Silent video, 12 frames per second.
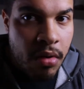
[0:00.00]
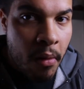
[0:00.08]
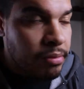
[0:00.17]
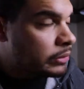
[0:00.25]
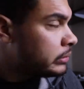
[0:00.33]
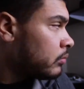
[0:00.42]

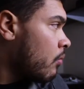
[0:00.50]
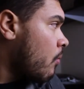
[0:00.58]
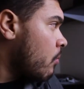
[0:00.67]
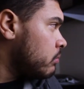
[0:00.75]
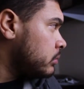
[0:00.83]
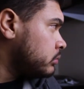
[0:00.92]

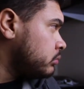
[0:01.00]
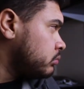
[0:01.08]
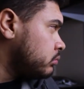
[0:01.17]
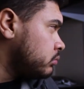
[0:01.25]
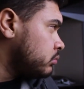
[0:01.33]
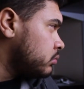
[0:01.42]

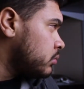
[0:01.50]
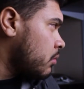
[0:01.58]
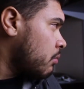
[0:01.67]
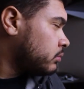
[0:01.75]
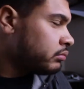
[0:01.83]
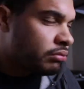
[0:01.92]
(silence)